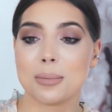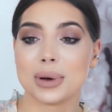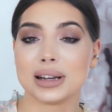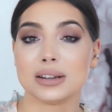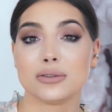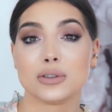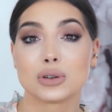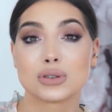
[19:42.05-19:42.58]

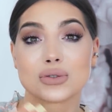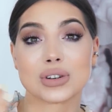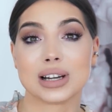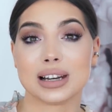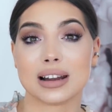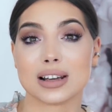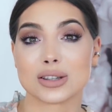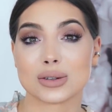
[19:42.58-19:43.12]
but it feels
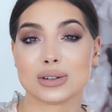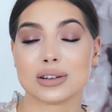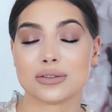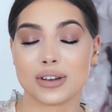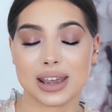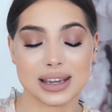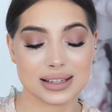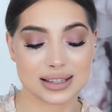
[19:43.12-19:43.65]
really nice on the
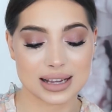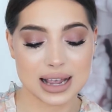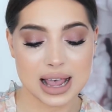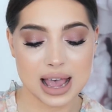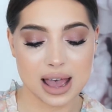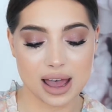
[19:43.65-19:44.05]
face.